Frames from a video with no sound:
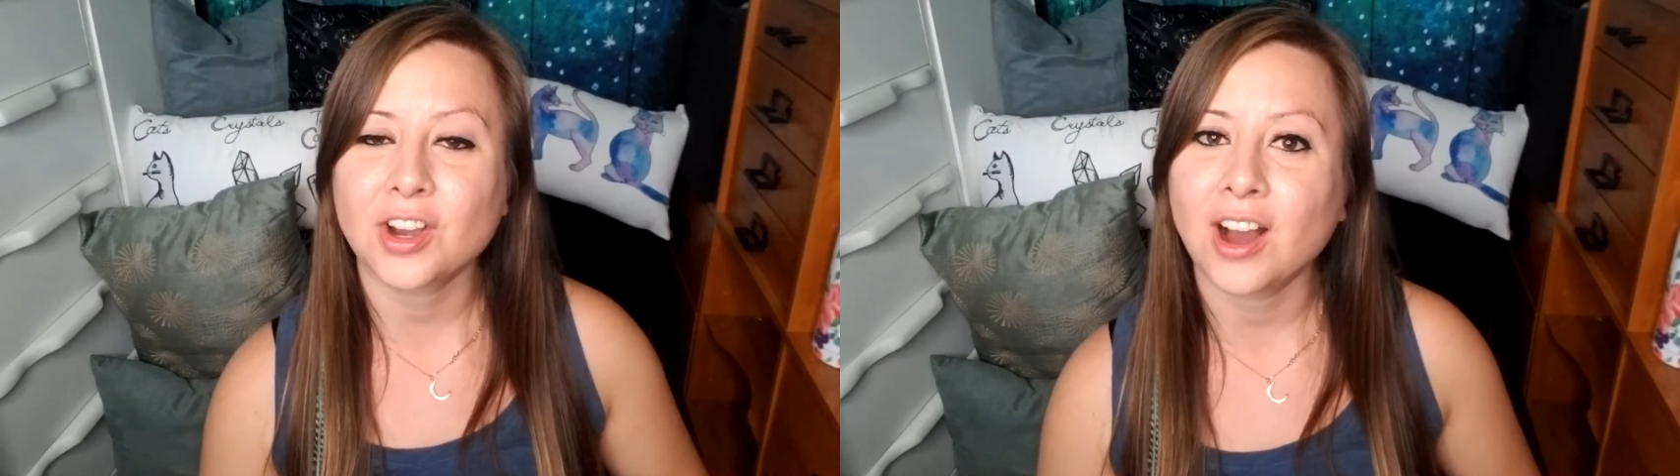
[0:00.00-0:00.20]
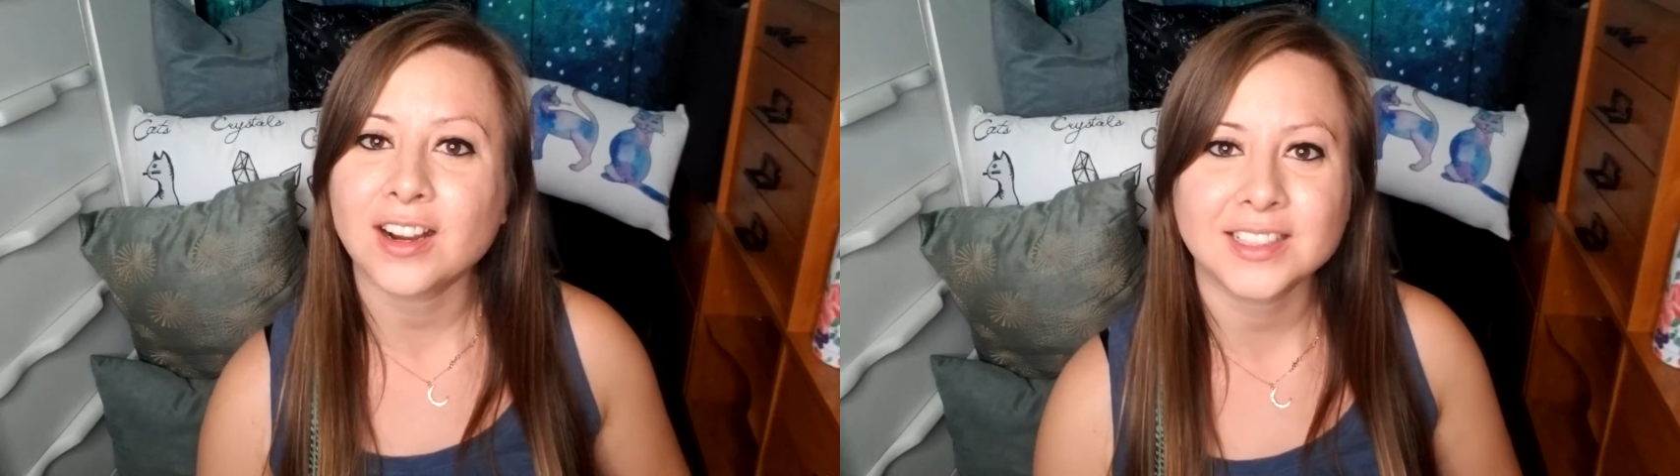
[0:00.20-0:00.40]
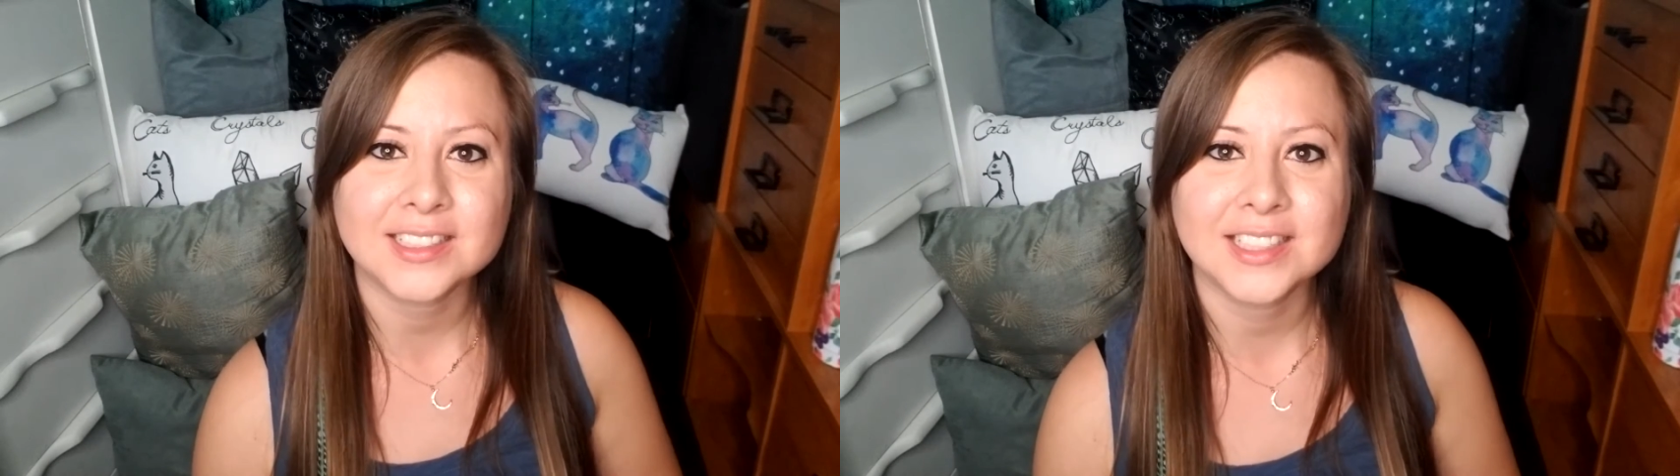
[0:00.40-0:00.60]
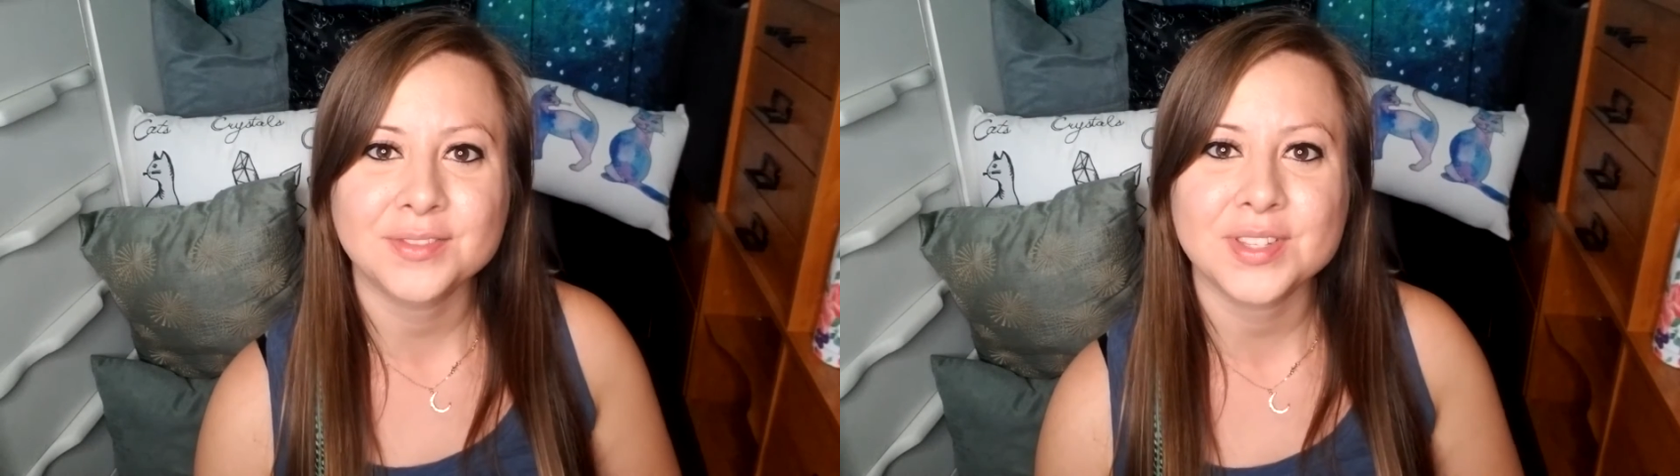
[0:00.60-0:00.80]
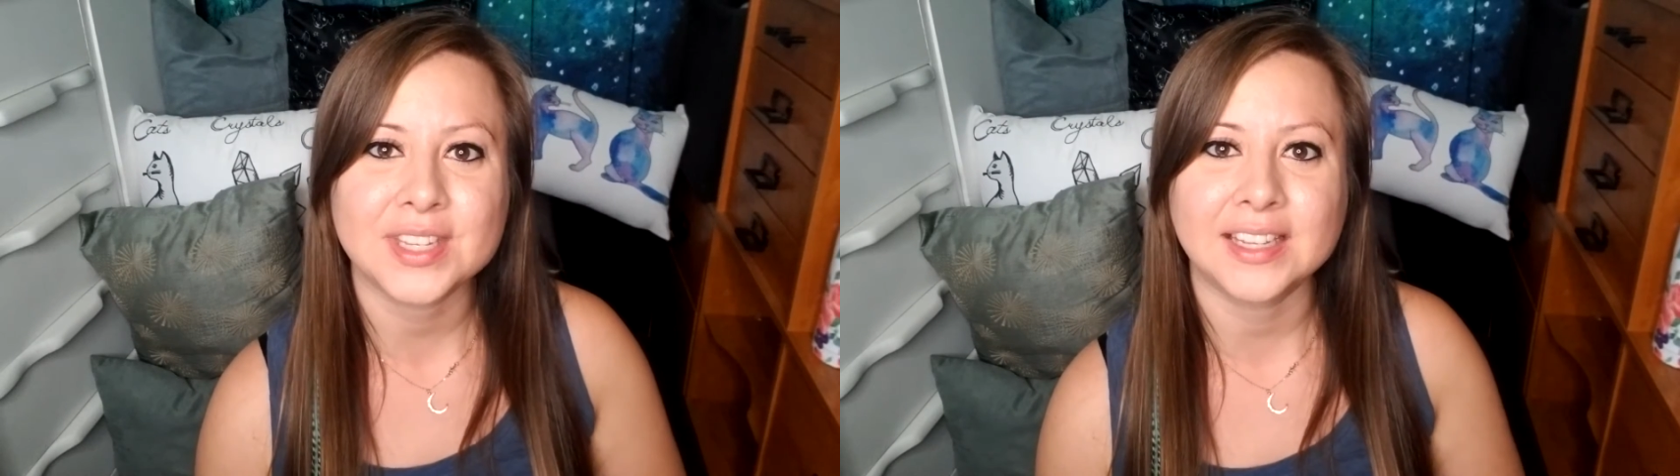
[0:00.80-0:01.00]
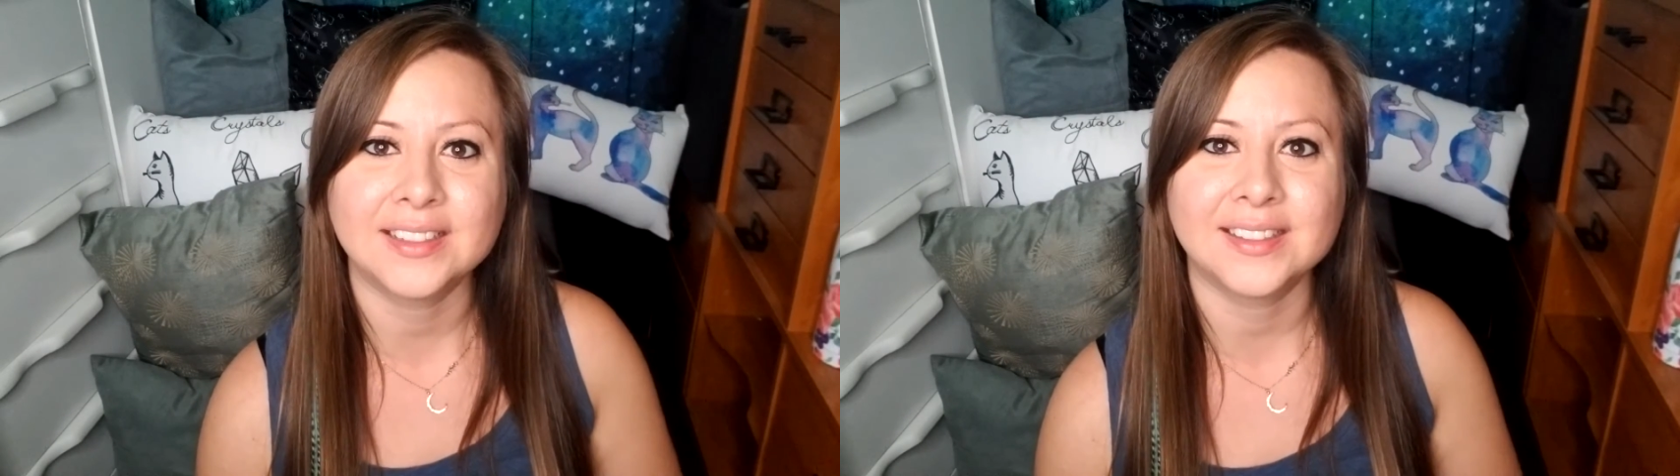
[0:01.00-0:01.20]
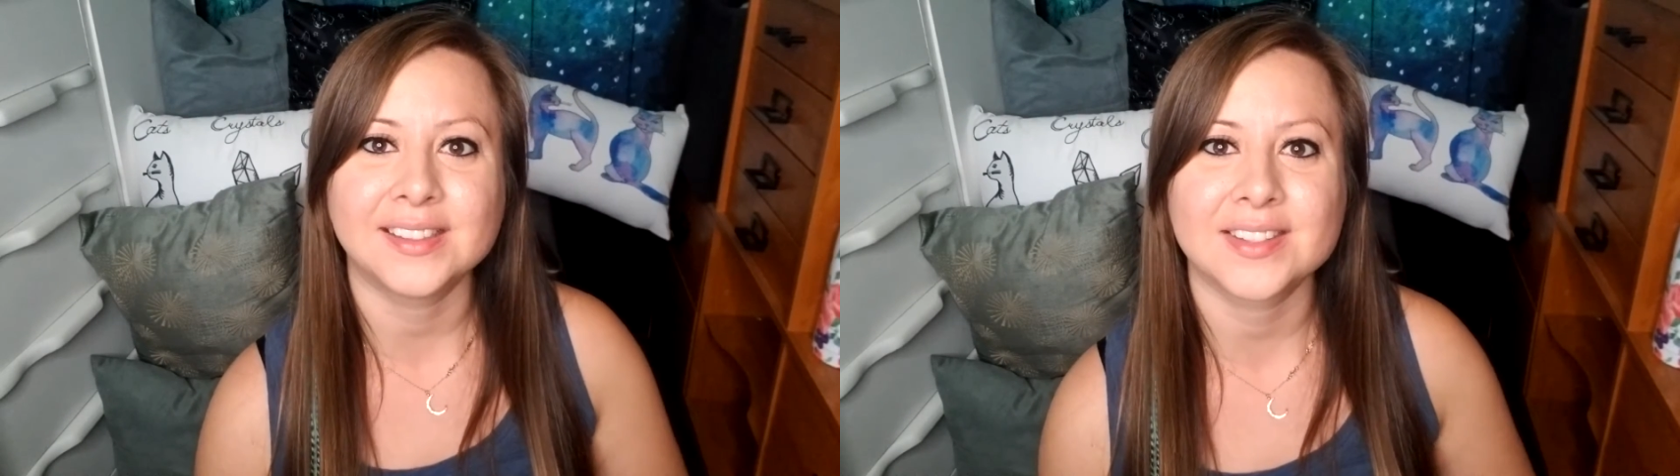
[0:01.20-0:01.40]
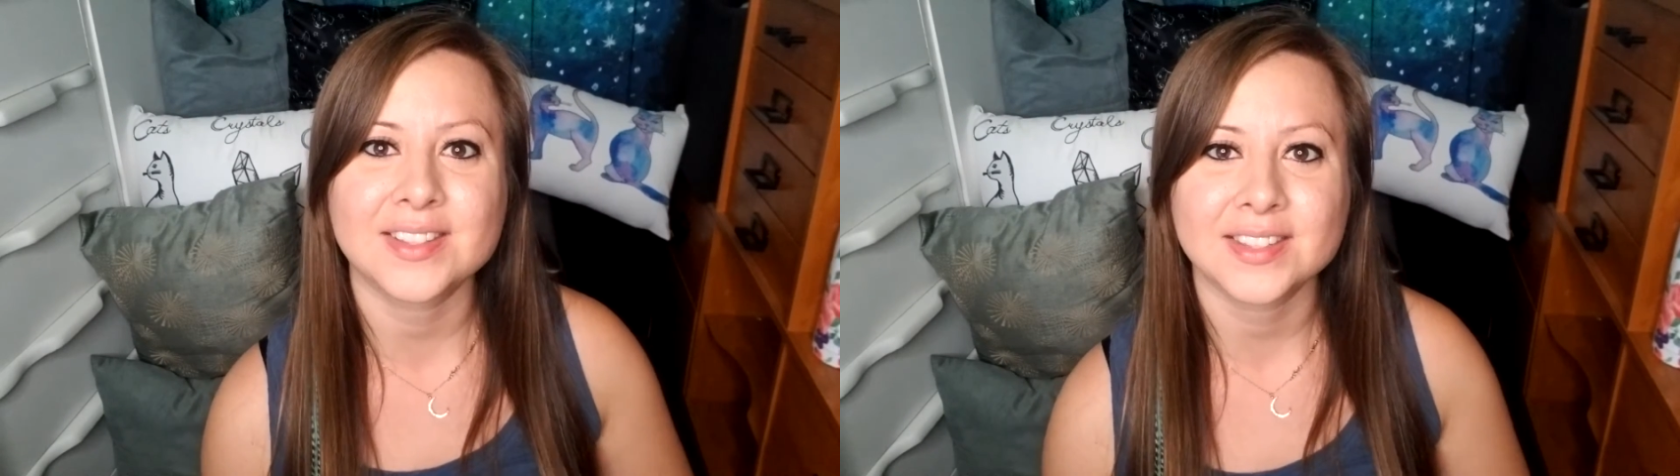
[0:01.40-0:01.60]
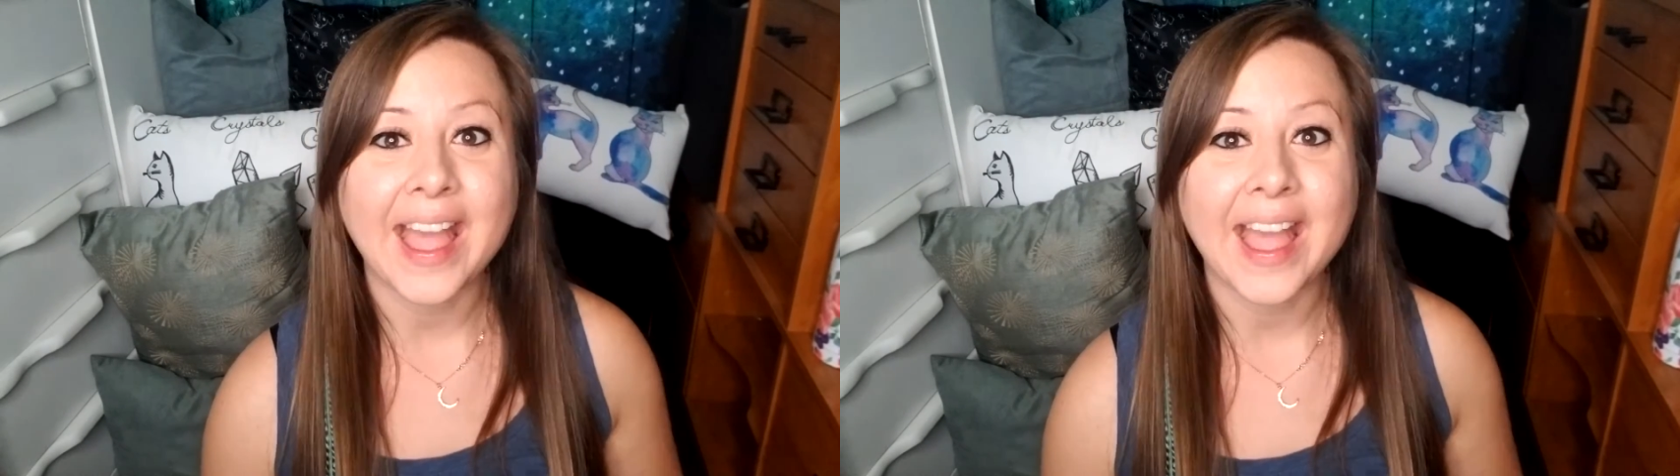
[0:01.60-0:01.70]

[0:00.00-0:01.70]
cognitive skills,